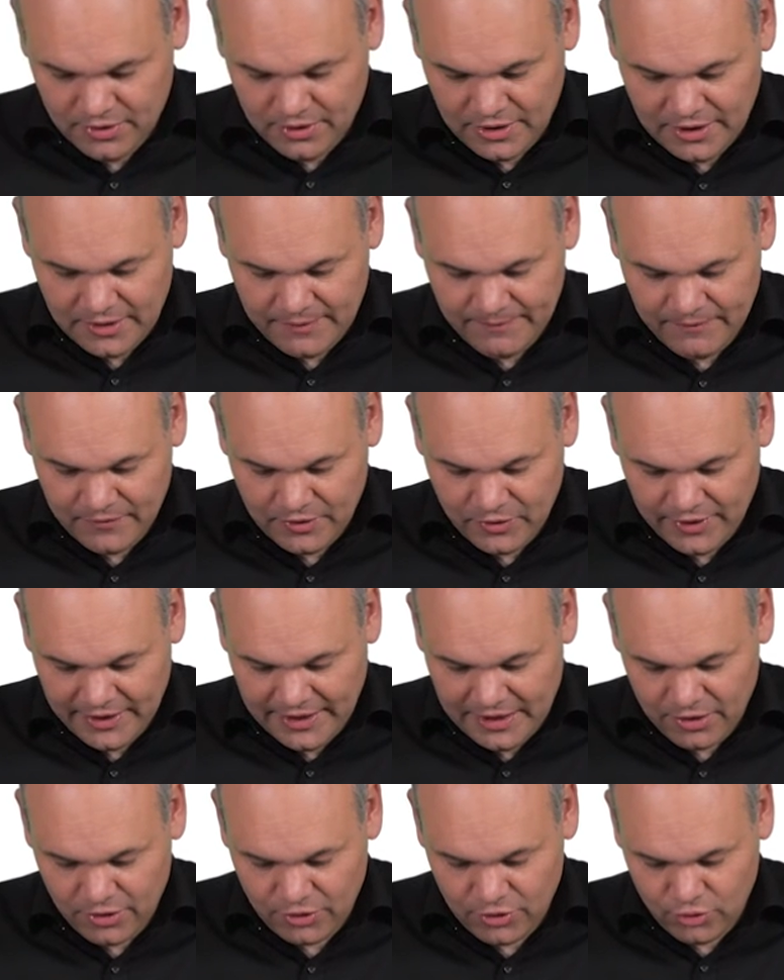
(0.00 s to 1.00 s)

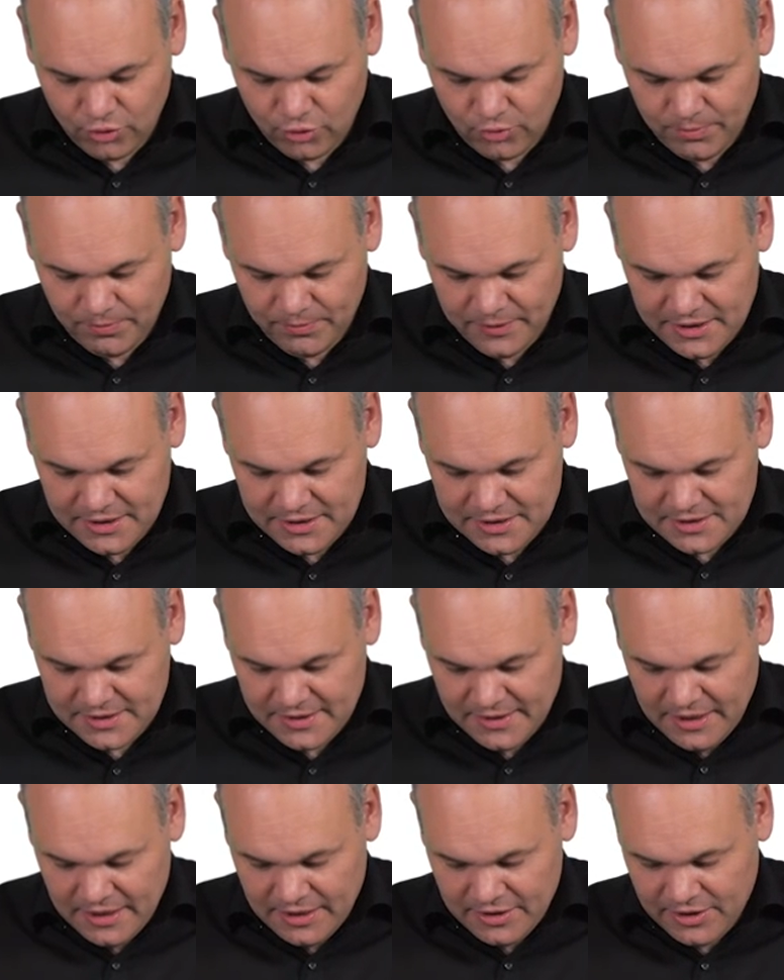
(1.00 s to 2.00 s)
Yellow group means
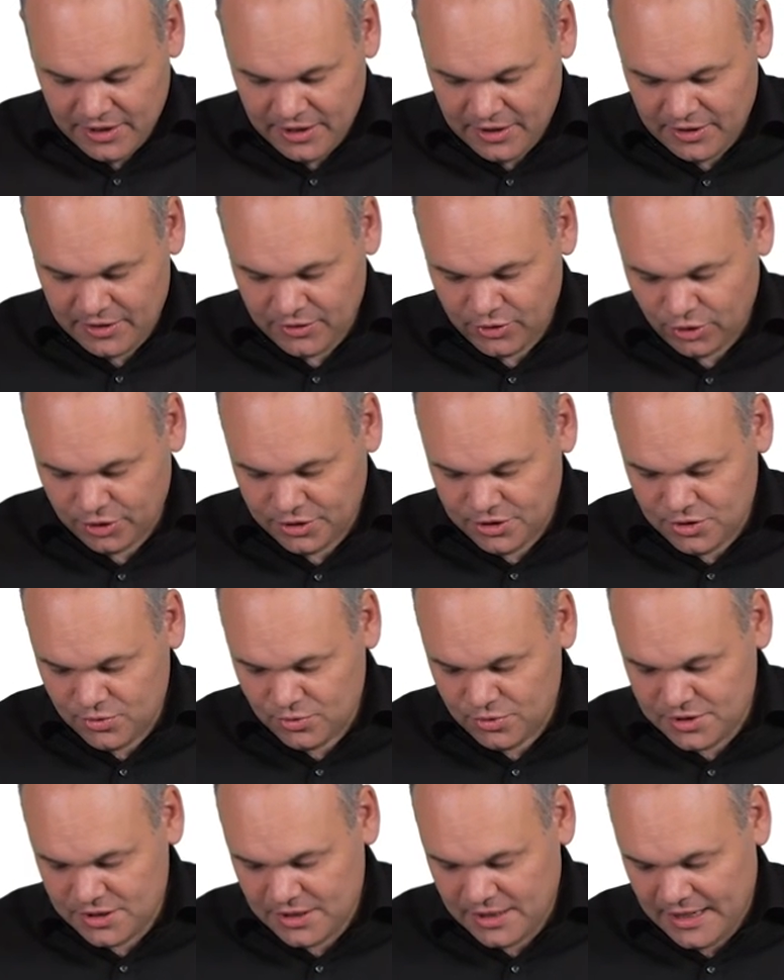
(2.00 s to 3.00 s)
they are not
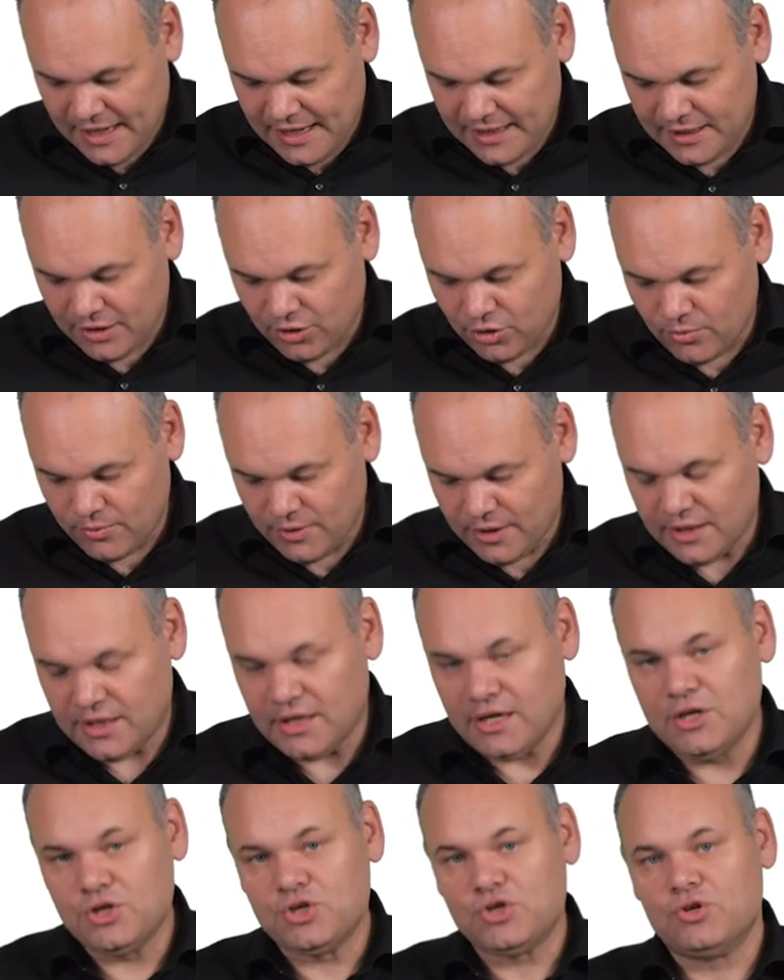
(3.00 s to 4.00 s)
using any
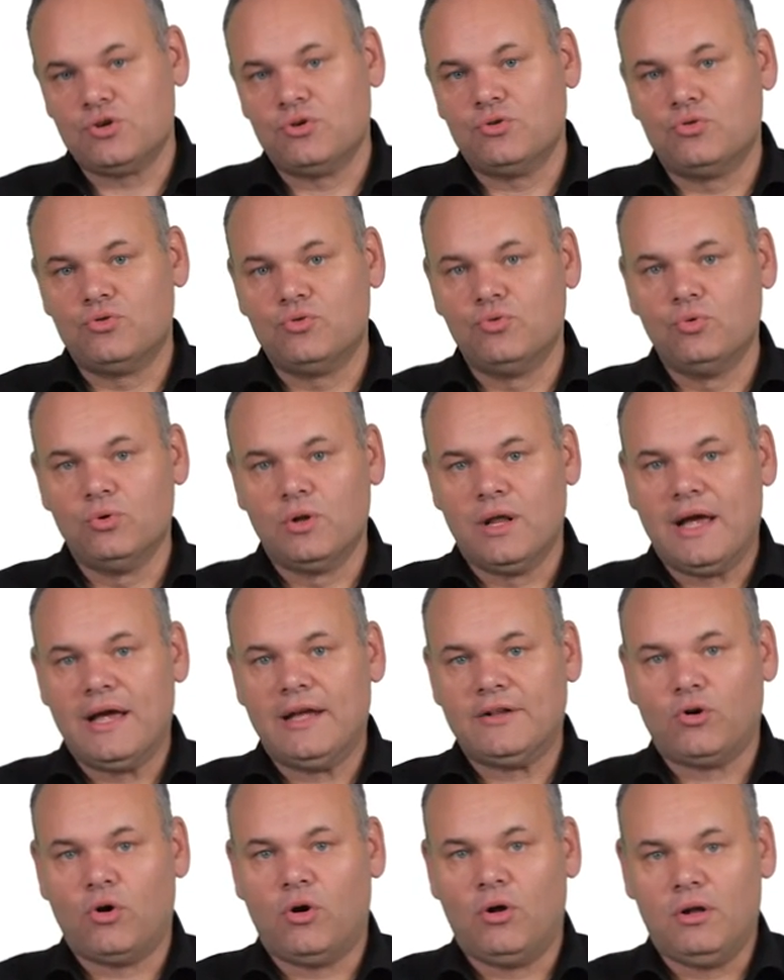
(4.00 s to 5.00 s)
communication tool
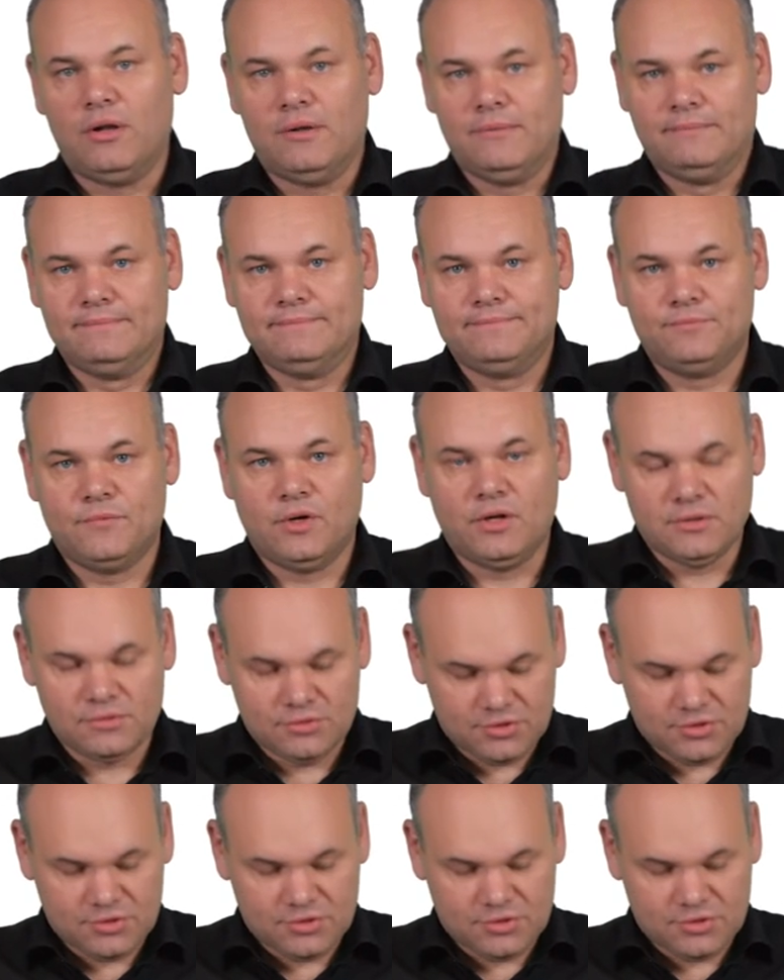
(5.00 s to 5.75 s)
at all. No?